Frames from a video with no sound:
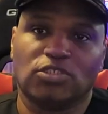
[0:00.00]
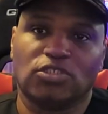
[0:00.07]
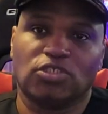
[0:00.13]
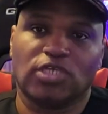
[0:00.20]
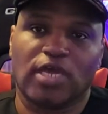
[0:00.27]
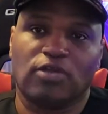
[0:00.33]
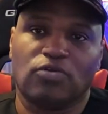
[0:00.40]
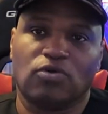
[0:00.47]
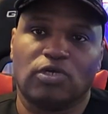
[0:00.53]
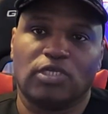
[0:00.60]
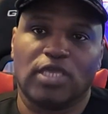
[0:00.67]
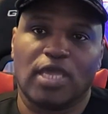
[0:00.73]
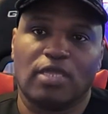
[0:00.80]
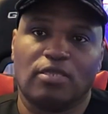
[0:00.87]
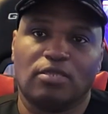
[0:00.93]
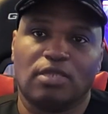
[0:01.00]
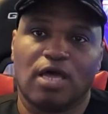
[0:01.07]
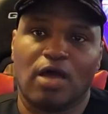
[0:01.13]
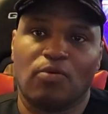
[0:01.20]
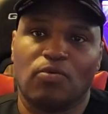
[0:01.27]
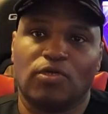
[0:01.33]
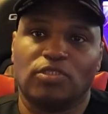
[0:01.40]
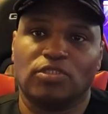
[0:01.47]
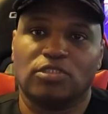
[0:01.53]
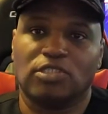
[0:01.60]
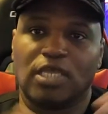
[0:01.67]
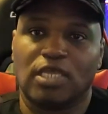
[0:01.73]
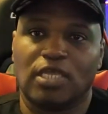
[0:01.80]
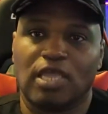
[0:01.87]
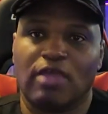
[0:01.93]
this channel again. I want to
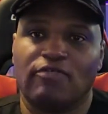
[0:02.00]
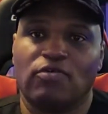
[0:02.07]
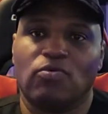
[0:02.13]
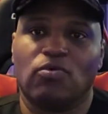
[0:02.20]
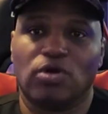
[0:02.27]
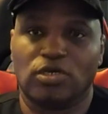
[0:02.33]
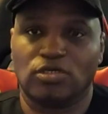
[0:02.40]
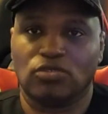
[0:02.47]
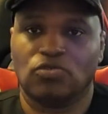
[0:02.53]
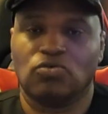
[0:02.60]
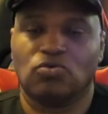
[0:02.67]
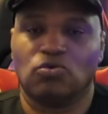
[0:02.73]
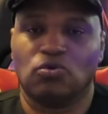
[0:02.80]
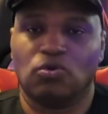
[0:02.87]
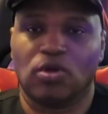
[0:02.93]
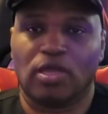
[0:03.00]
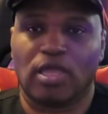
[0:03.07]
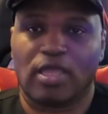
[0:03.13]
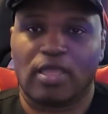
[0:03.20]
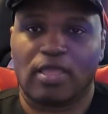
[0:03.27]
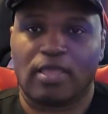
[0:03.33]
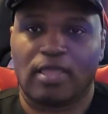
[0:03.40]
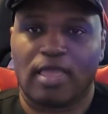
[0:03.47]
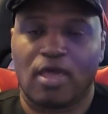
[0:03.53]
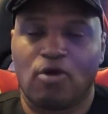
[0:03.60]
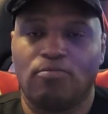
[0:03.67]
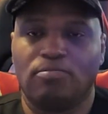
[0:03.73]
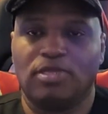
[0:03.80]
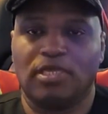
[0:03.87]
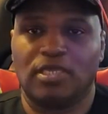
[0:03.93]
thank everyone who
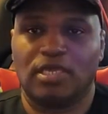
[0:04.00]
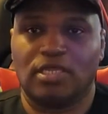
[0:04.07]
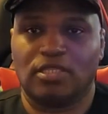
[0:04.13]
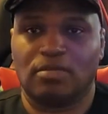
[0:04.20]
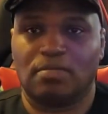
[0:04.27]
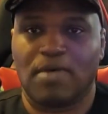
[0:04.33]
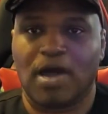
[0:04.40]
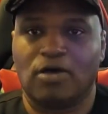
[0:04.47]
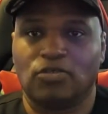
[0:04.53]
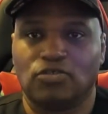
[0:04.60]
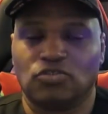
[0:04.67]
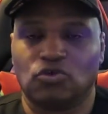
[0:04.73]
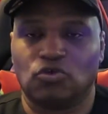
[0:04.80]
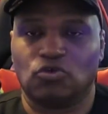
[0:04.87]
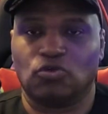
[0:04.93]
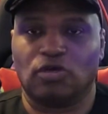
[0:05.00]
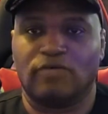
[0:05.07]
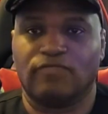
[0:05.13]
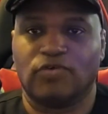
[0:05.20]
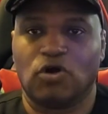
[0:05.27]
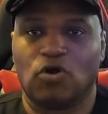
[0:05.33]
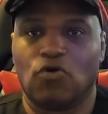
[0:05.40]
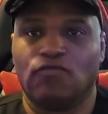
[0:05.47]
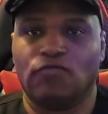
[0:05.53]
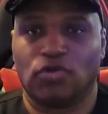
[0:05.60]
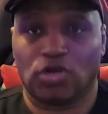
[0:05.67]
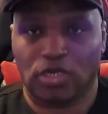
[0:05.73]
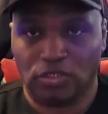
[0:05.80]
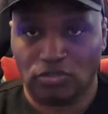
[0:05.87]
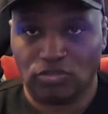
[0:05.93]
helped me hit the milestone of over
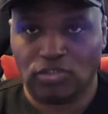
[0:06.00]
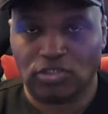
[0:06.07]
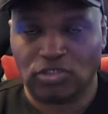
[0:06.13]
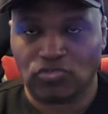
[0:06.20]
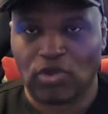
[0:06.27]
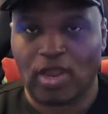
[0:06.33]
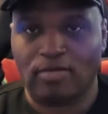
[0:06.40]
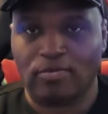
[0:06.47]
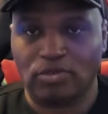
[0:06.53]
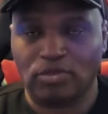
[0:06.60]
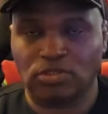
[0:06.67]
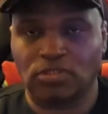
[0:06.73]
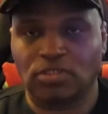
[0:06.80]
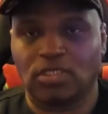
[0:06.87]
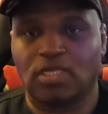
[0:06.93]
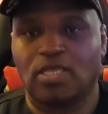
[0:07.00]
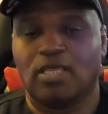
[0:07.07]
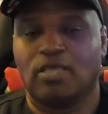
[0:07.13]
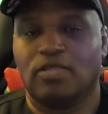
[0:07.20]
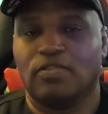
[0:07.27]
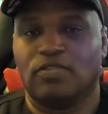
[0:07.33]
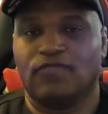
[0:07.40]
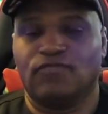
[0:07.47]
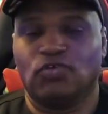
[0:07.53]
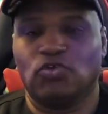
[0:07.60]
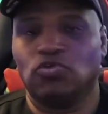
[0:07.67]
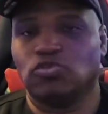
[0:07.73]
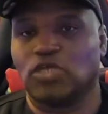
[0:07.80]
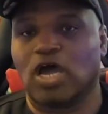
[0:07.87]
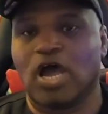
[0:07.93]
100 subscribers. The
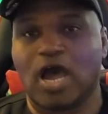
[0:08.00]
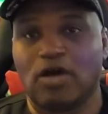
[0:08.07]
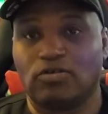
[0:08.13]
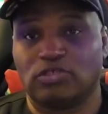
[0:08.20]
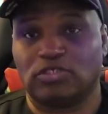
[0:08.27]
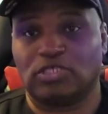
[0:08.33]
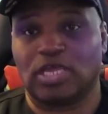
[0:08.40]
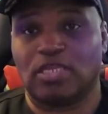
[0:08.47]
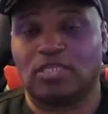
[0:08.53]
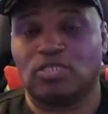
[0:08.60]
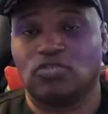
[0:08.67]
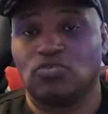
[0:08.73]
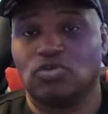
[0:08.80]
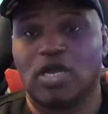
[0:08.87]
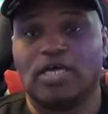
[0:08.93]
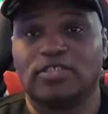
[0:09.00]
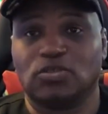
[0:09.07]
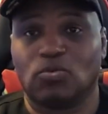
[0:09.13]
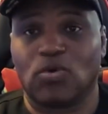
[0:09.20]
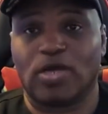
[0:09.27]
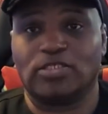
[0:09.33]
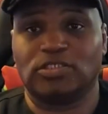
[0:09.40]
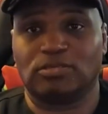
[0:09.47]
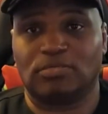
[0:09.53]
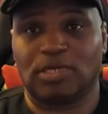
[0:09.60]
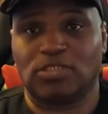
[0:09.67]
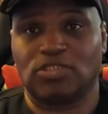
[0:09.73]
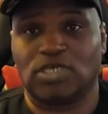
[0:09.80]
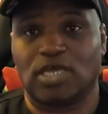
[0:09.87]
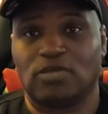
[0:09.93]
views are outstanding. You guys are watching
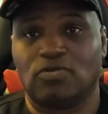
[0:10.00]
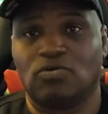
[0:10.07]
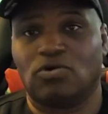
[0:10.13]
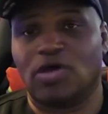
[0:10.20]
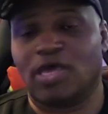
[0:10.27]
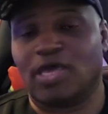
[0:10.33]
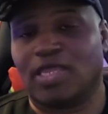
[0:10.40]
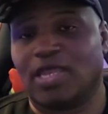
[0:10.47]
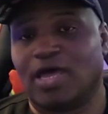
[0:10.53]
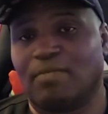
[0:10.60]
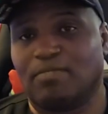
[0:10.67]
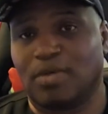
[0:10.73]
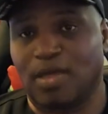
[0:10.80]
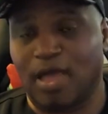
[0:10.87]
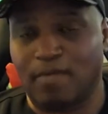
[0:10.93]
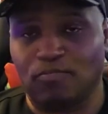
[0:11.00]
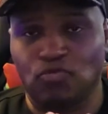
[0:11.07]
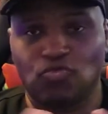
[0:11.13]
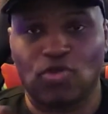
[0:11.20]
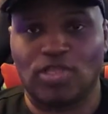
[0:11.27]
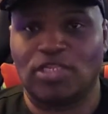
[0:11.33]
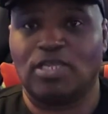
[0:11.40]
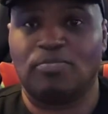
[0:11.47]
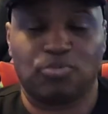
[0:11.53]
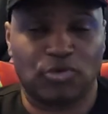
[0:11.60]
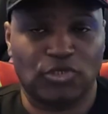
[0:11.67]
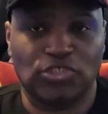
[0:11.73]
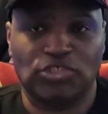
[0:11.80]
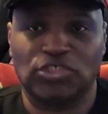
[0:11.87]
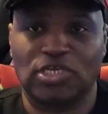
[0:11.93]
my channel and I'm, I'm greatly
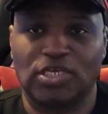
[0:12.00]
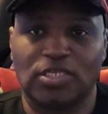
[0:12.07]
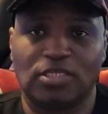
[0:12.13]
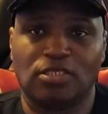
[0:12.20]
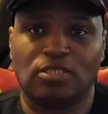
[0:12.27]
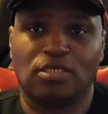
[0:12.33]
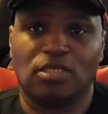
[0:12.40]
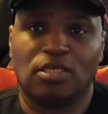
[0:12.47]
appreciating